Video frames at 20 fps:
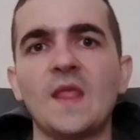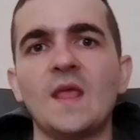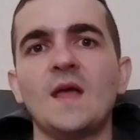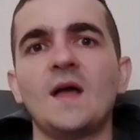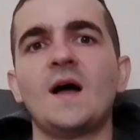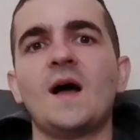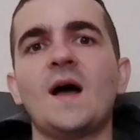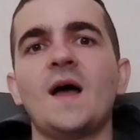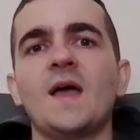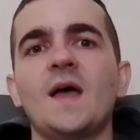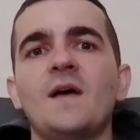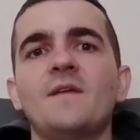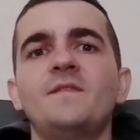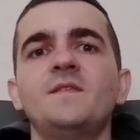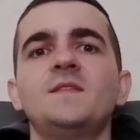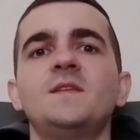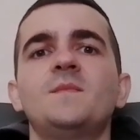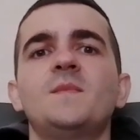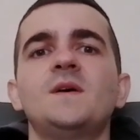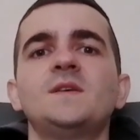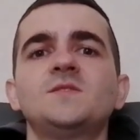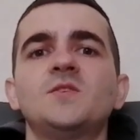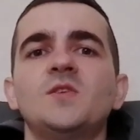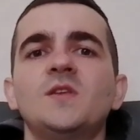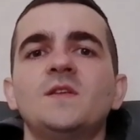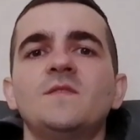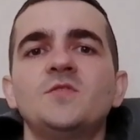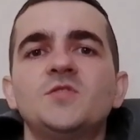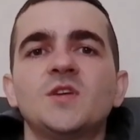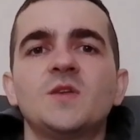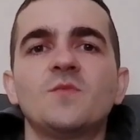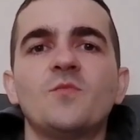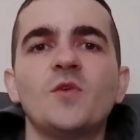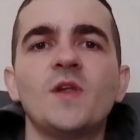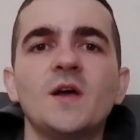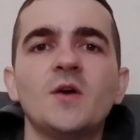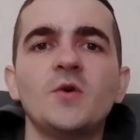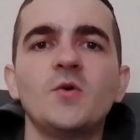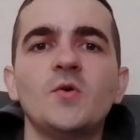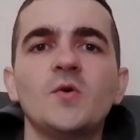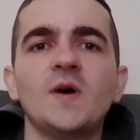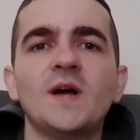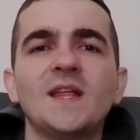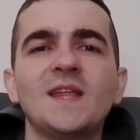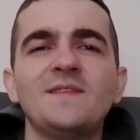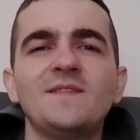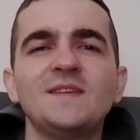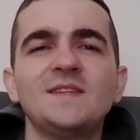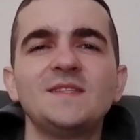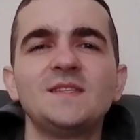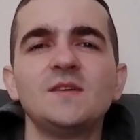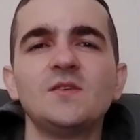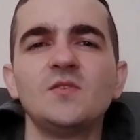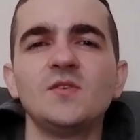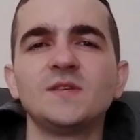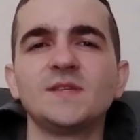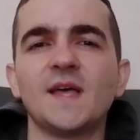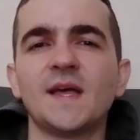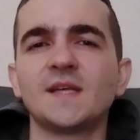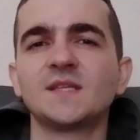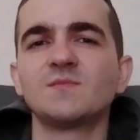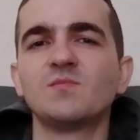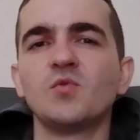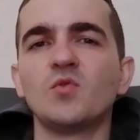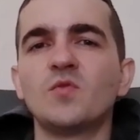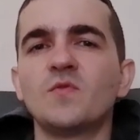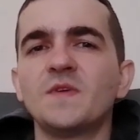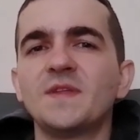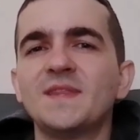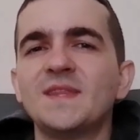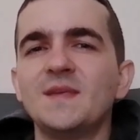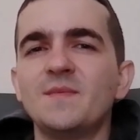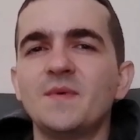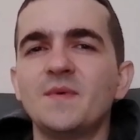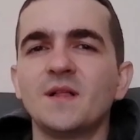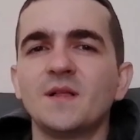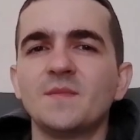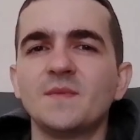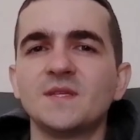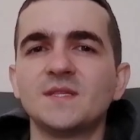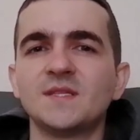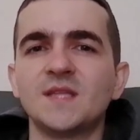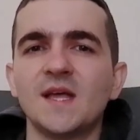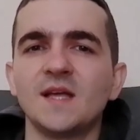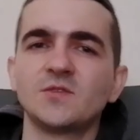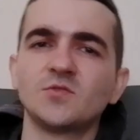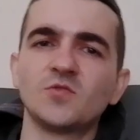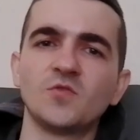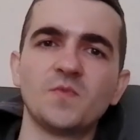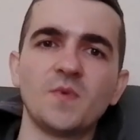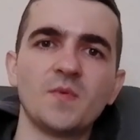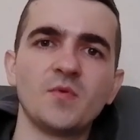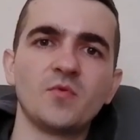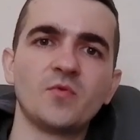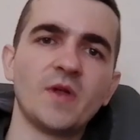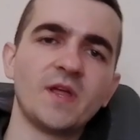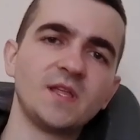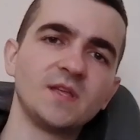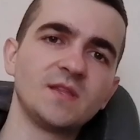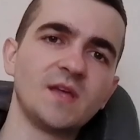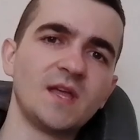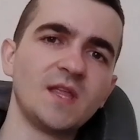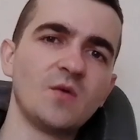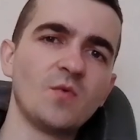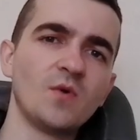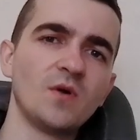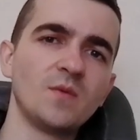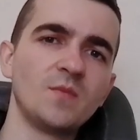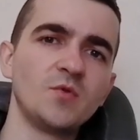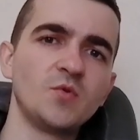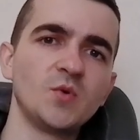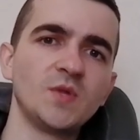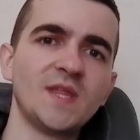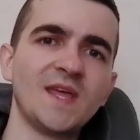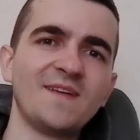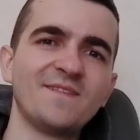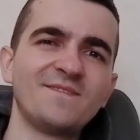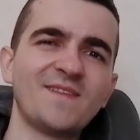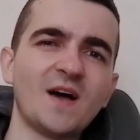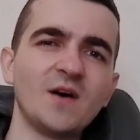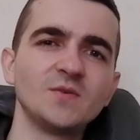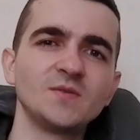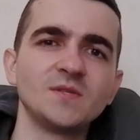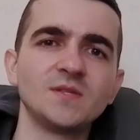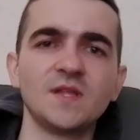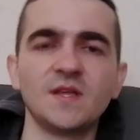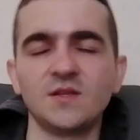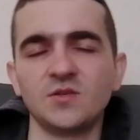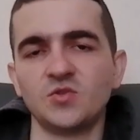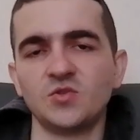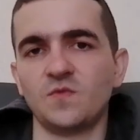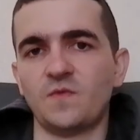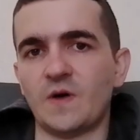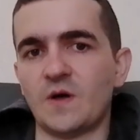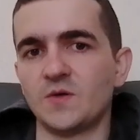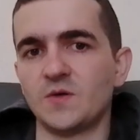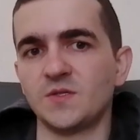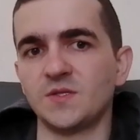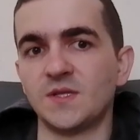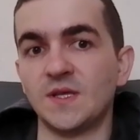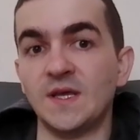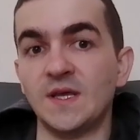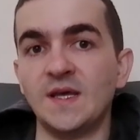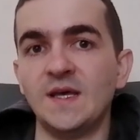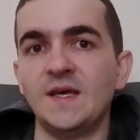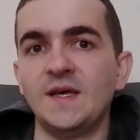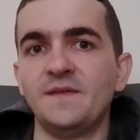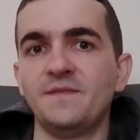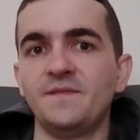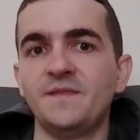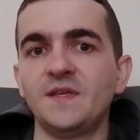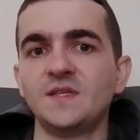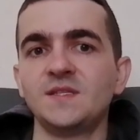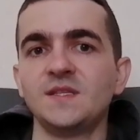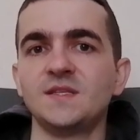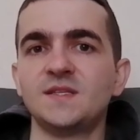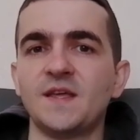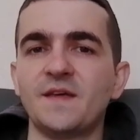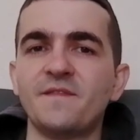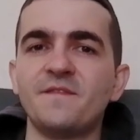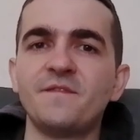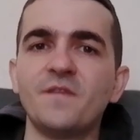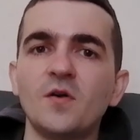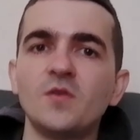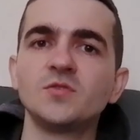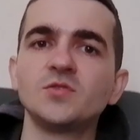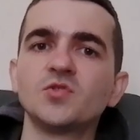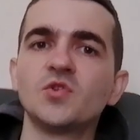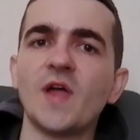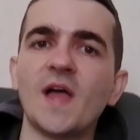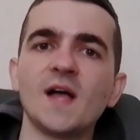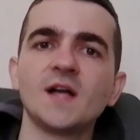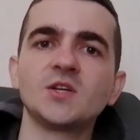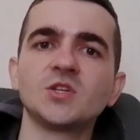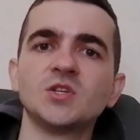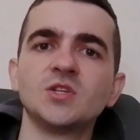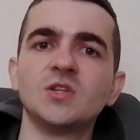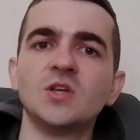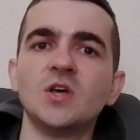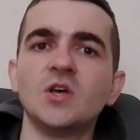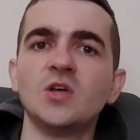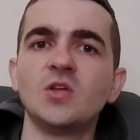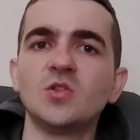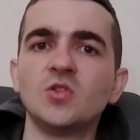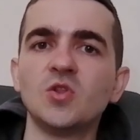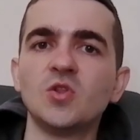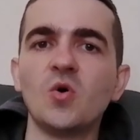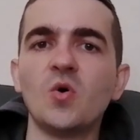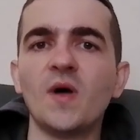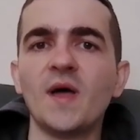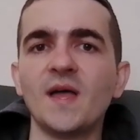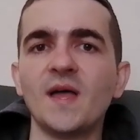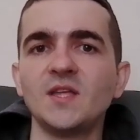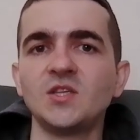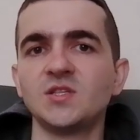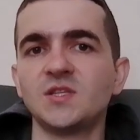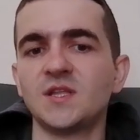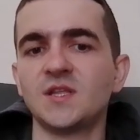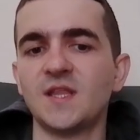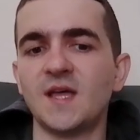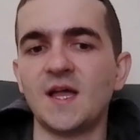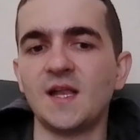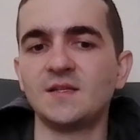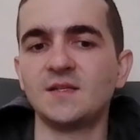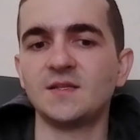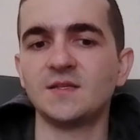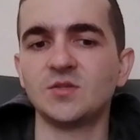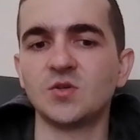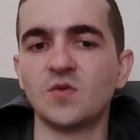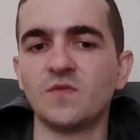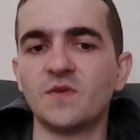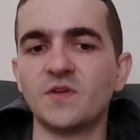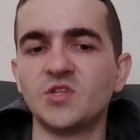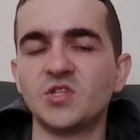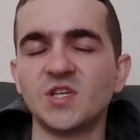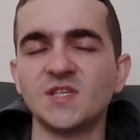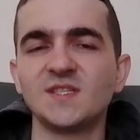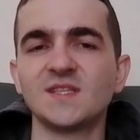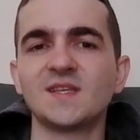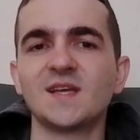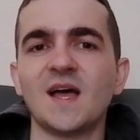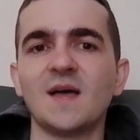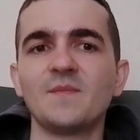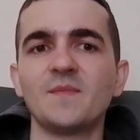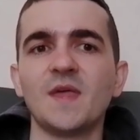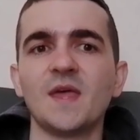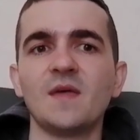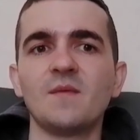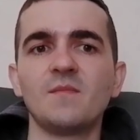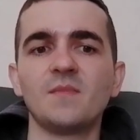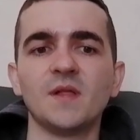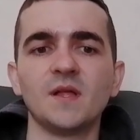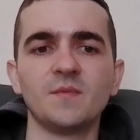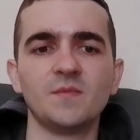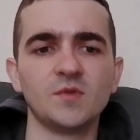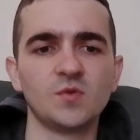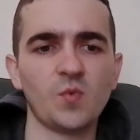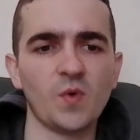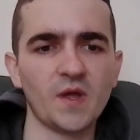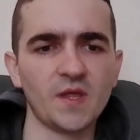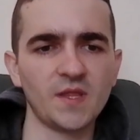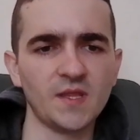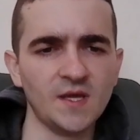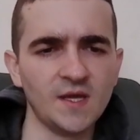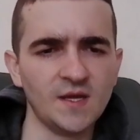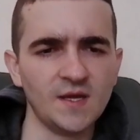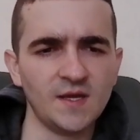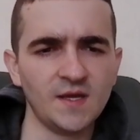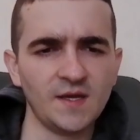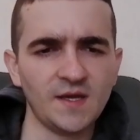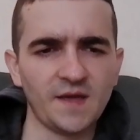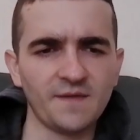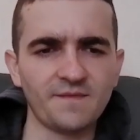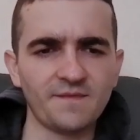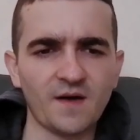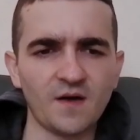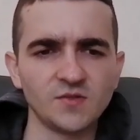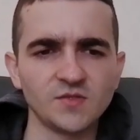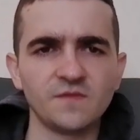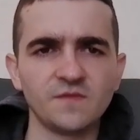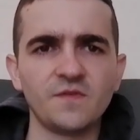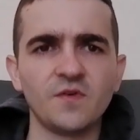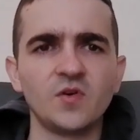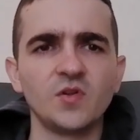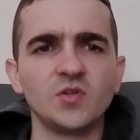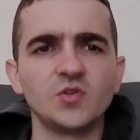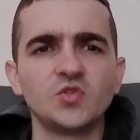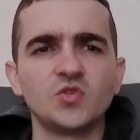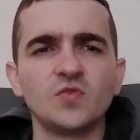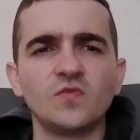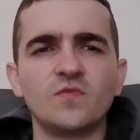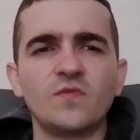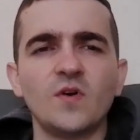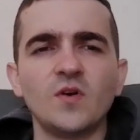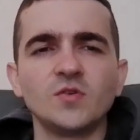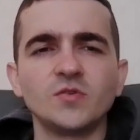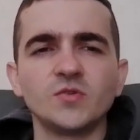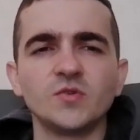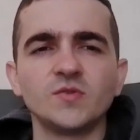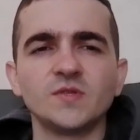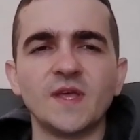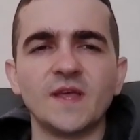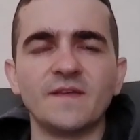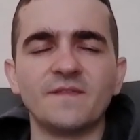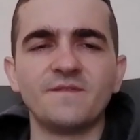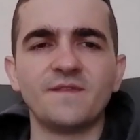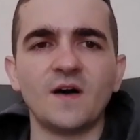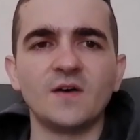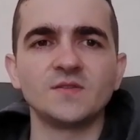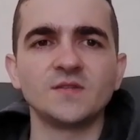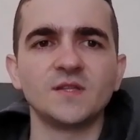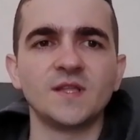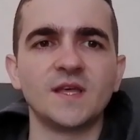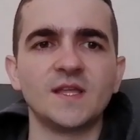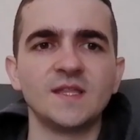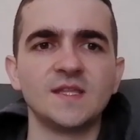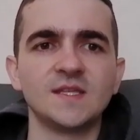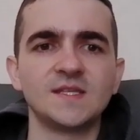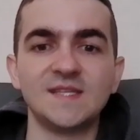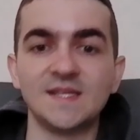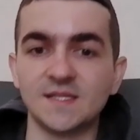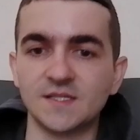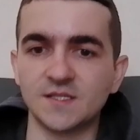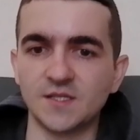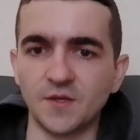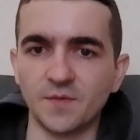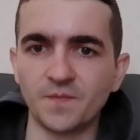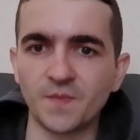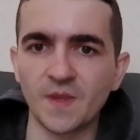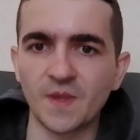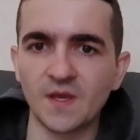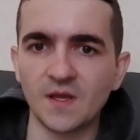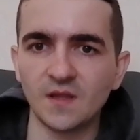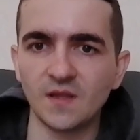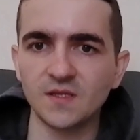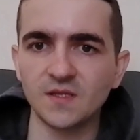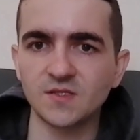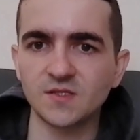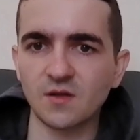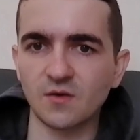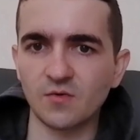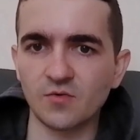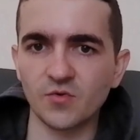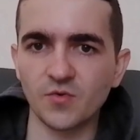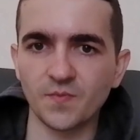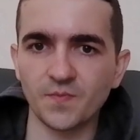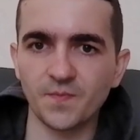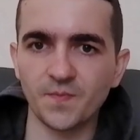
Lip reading: Hi, I'm FIDE Master Livy Cherbulenko, and in this series I explore the typical mistakes of people rated anywhere between 8,000 and 2,000. This is a first reaction, no engine analysis of a chess.com gameplay between 8,032 versus 8,060. Let's start.